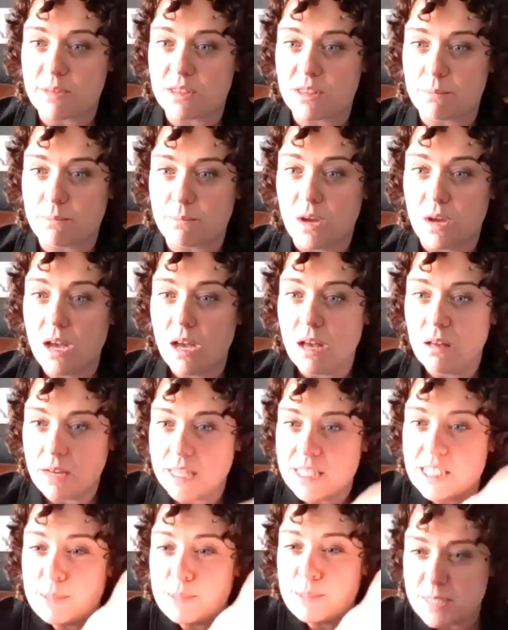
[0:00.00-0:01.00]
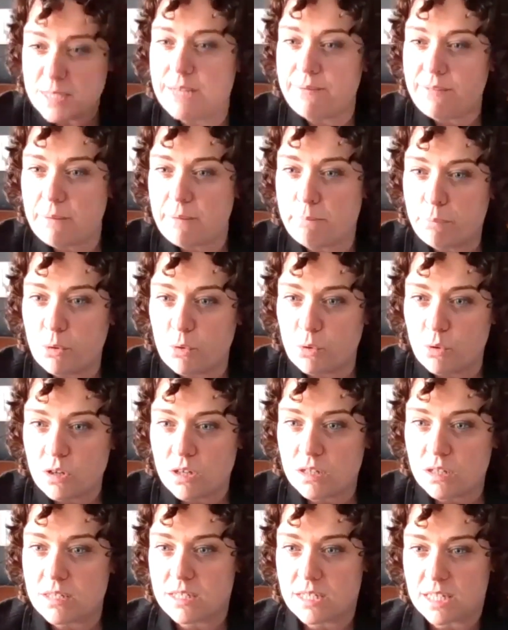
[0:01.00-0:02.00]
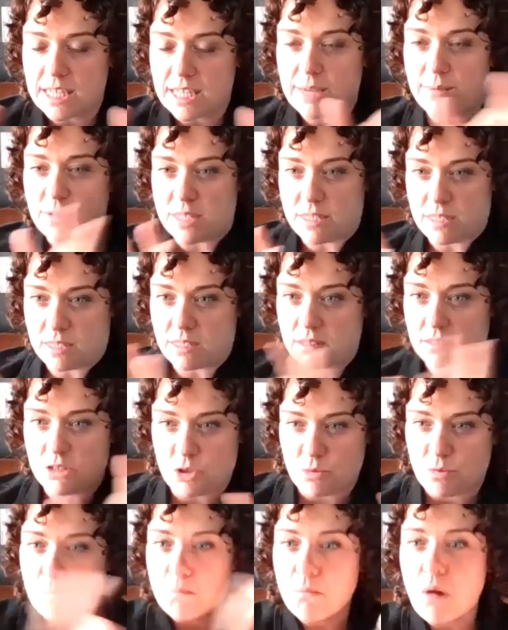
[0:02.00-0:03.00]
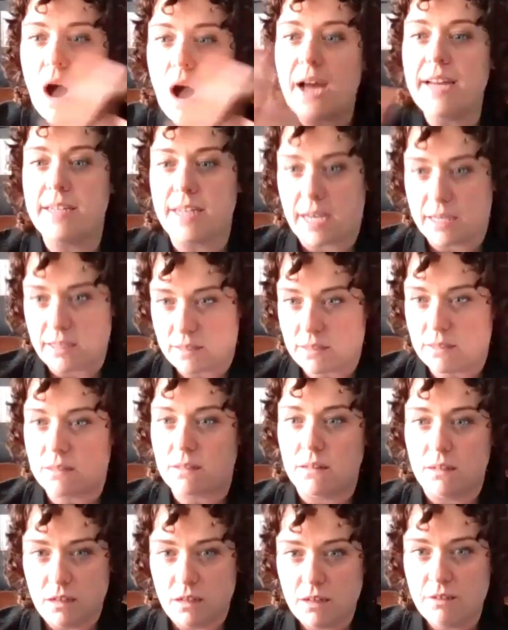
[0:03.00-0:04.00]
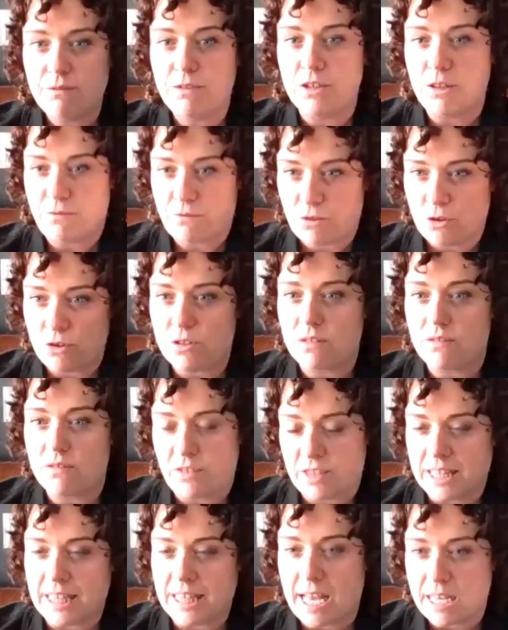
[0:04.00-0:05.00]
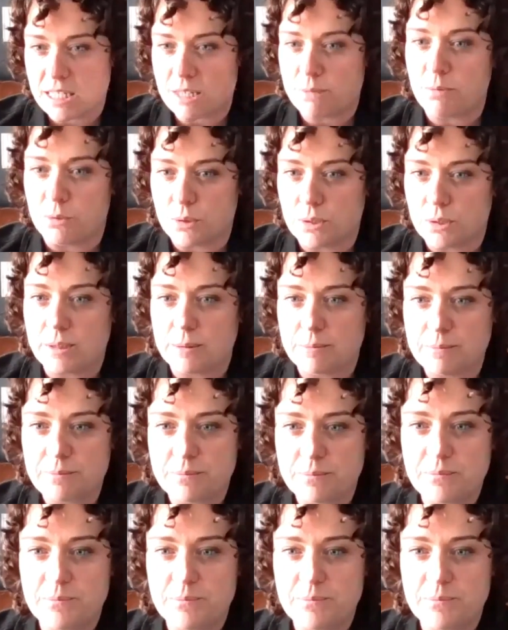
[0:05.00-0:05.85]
some of a specific book to give us, to remind us for the last book?